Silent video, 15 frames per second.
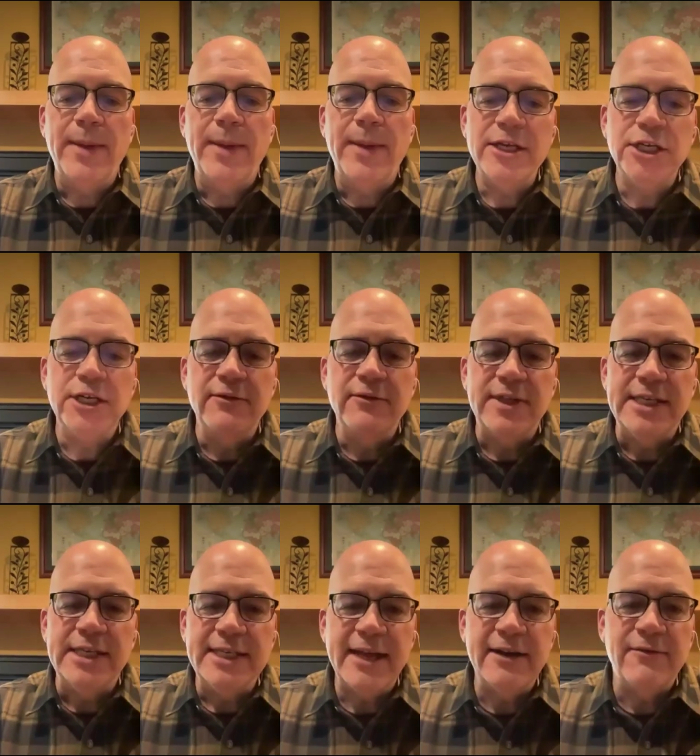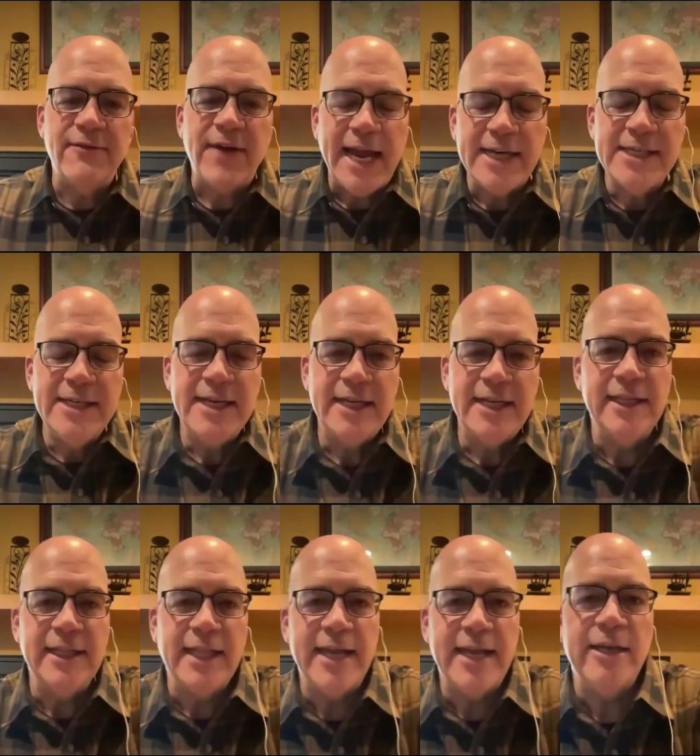imagine it's instead of
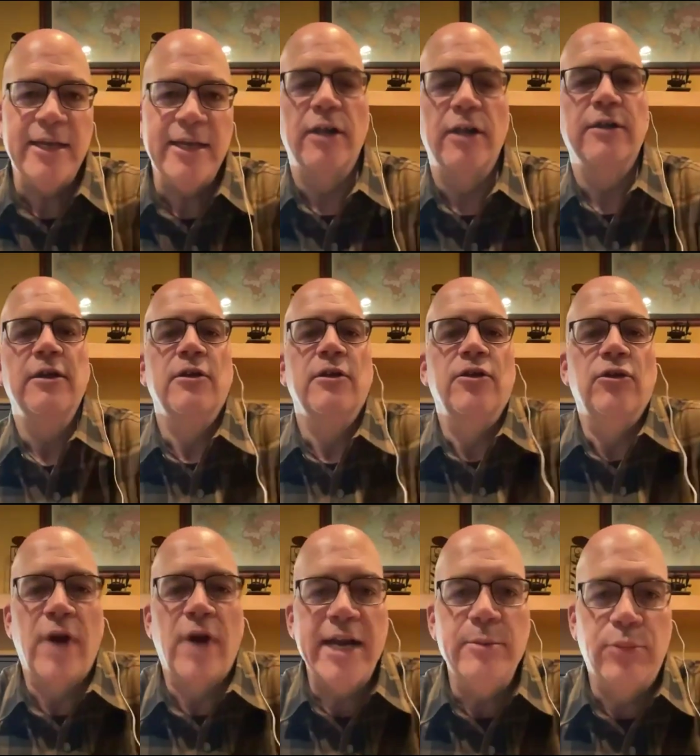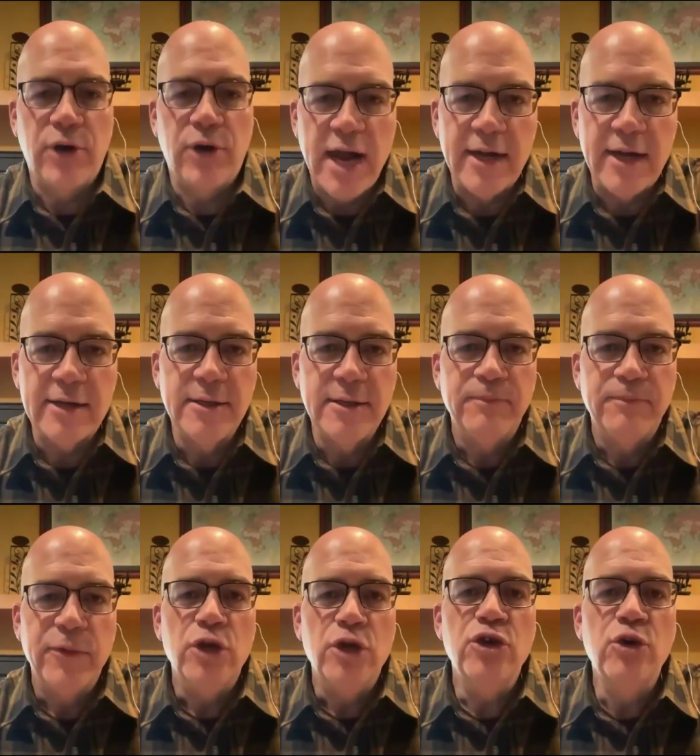accidentally landing on the right product,
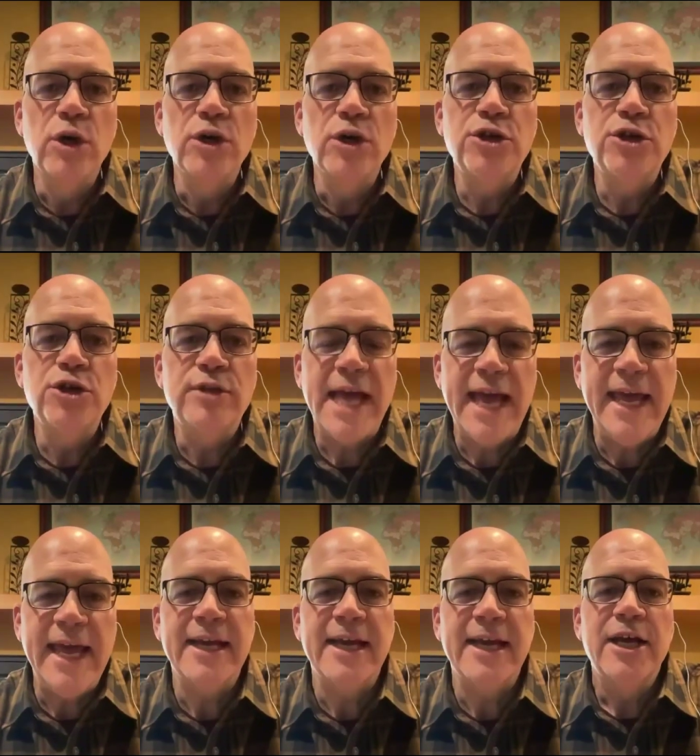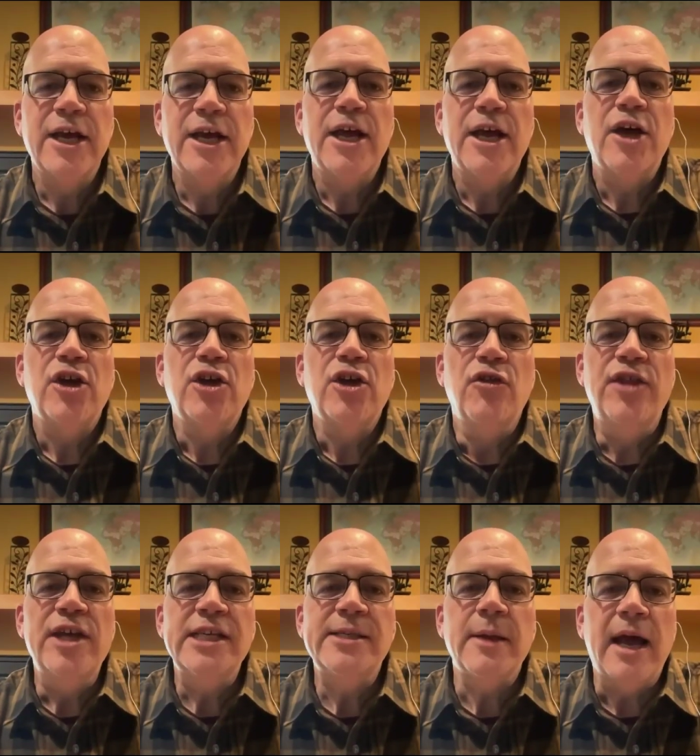you were to take
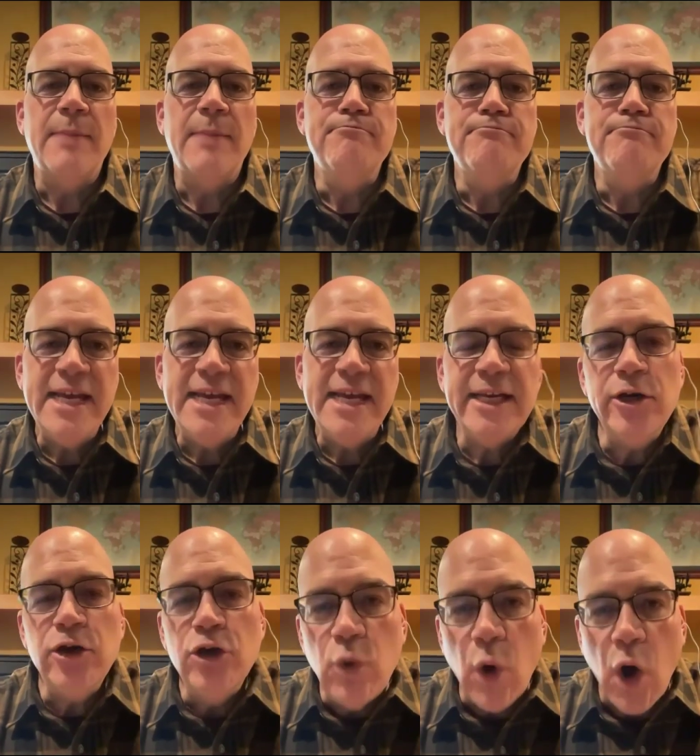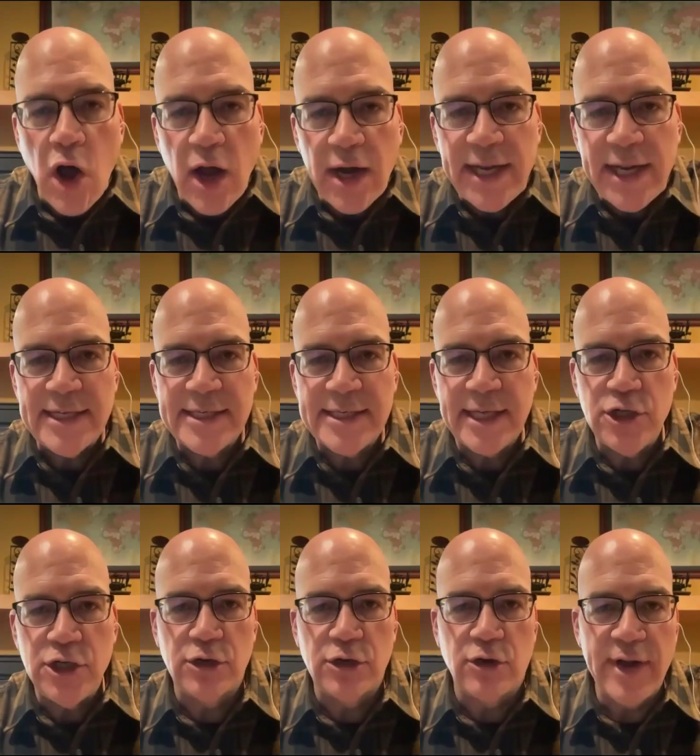this amazing new audience
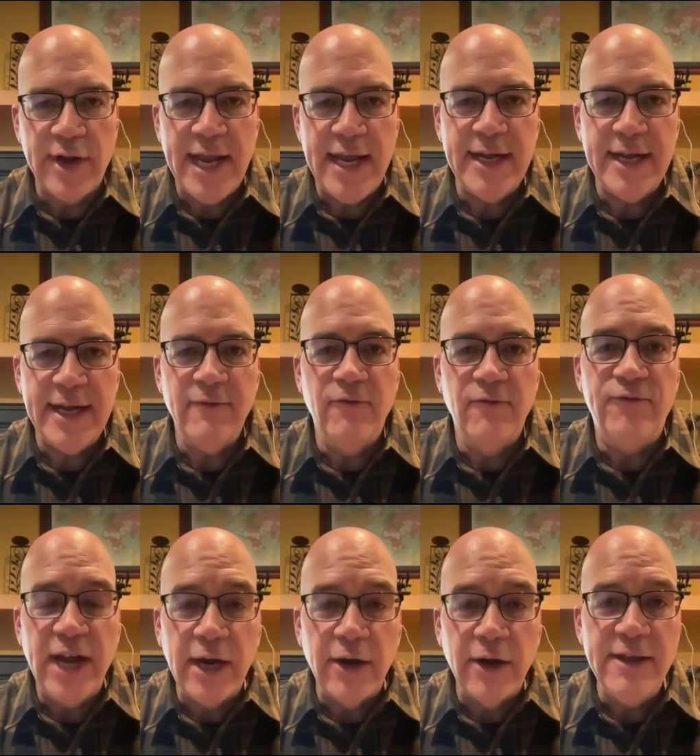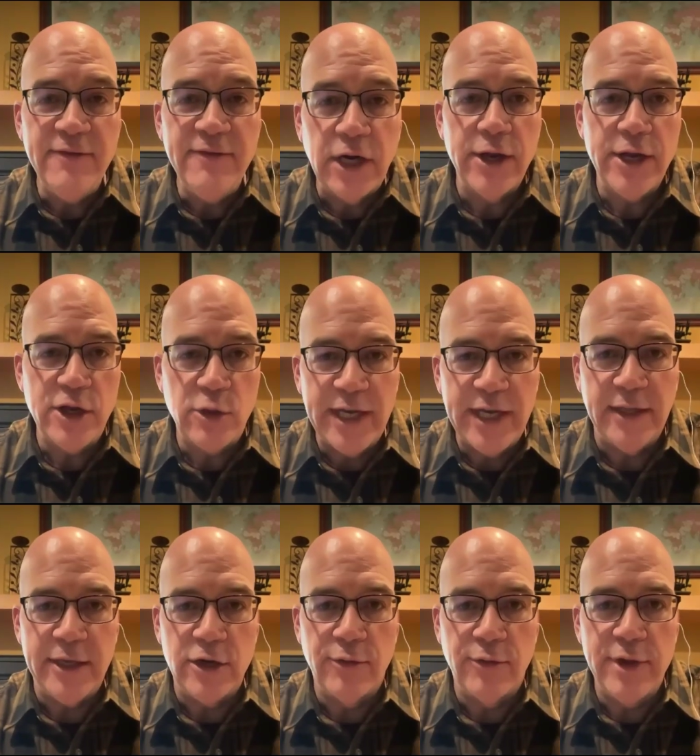that you're creating very, very
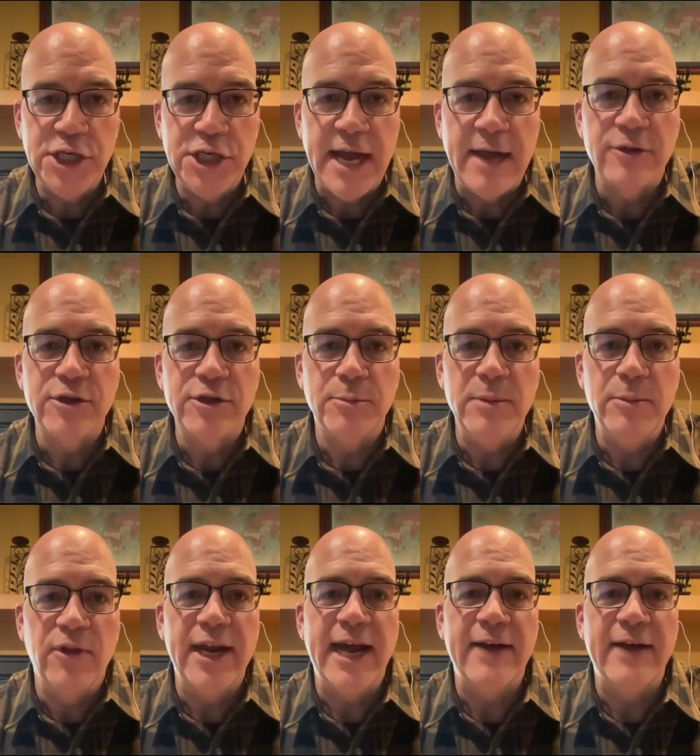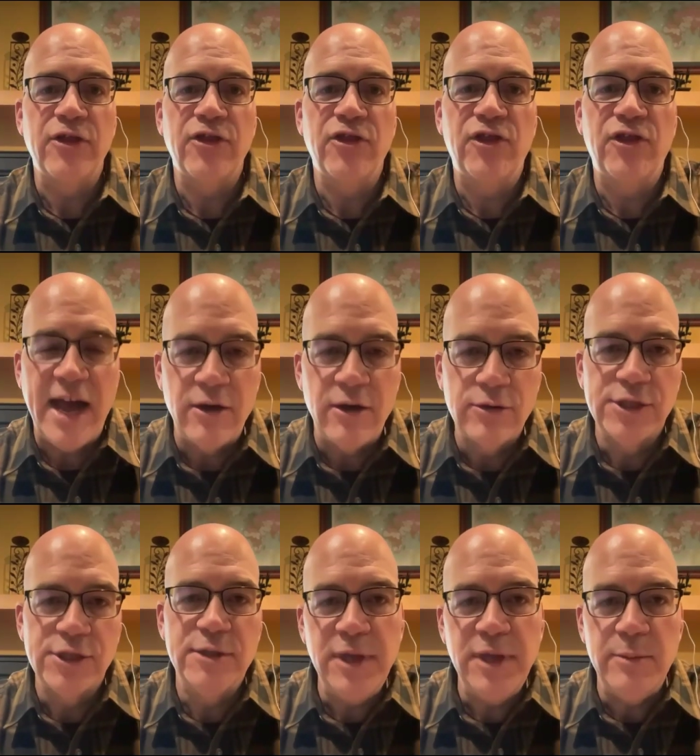quickly. You're reaching out to people that have
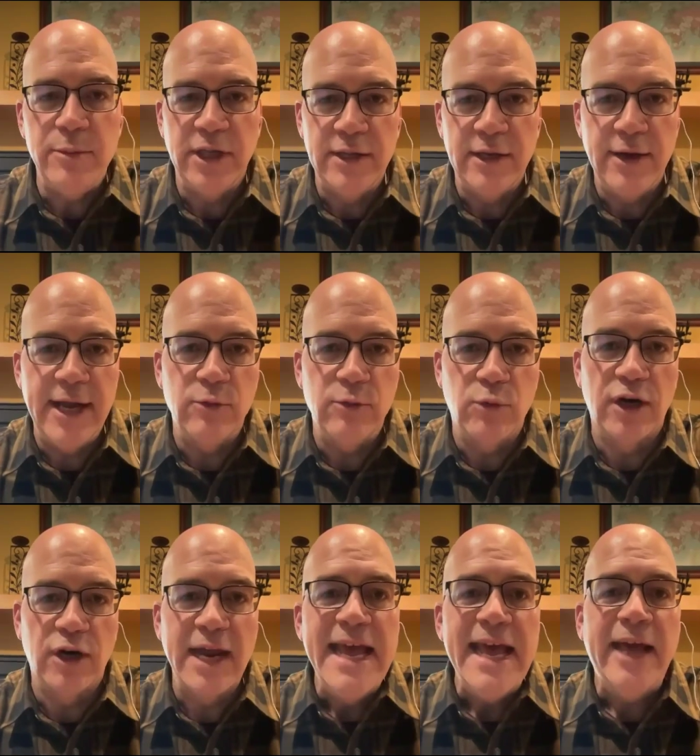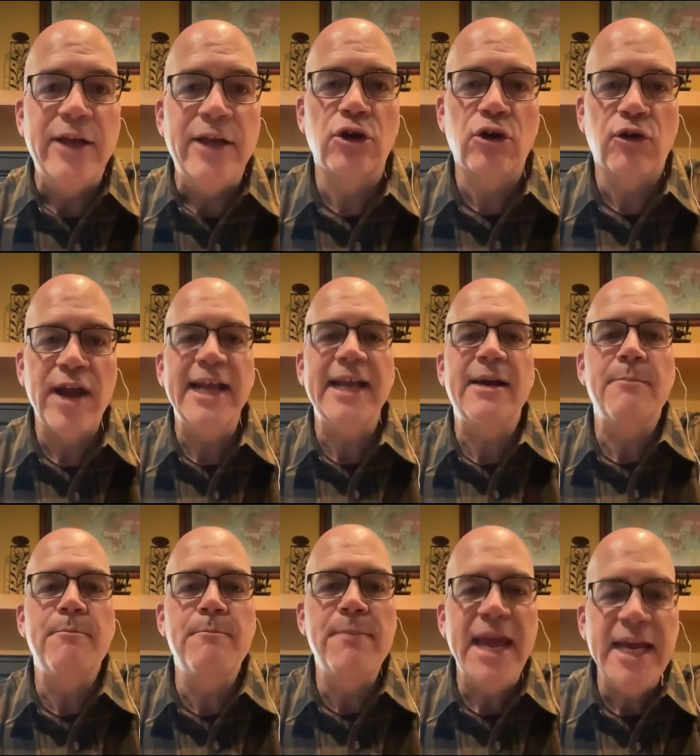1,000 people in their network, and you're creating
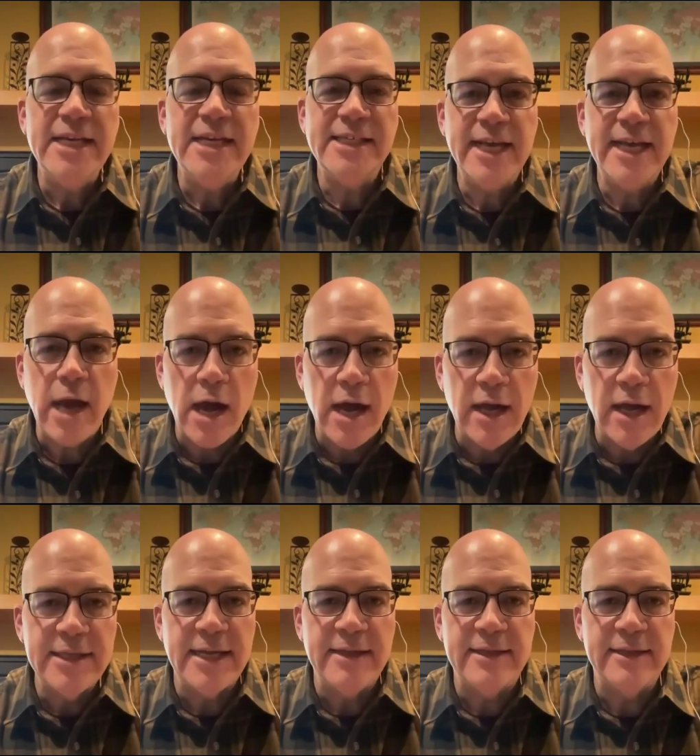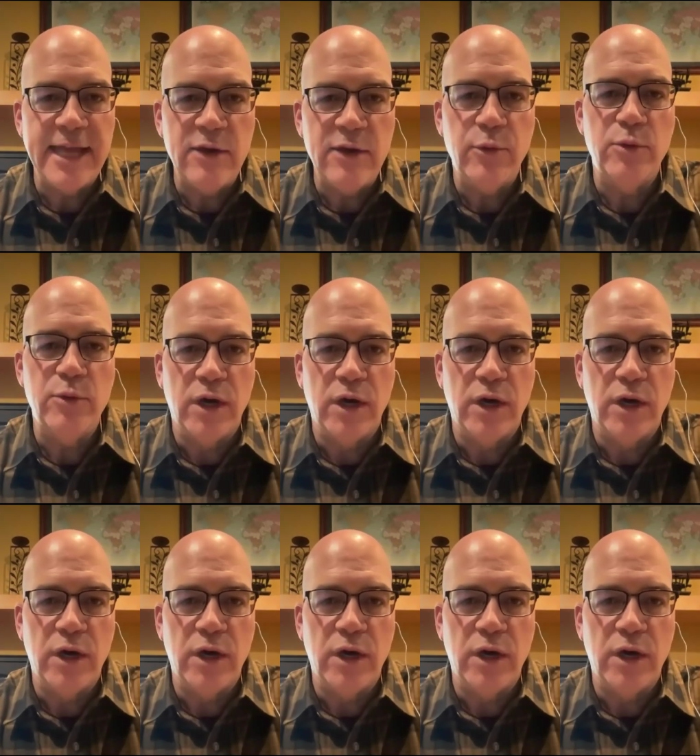amazing content that they would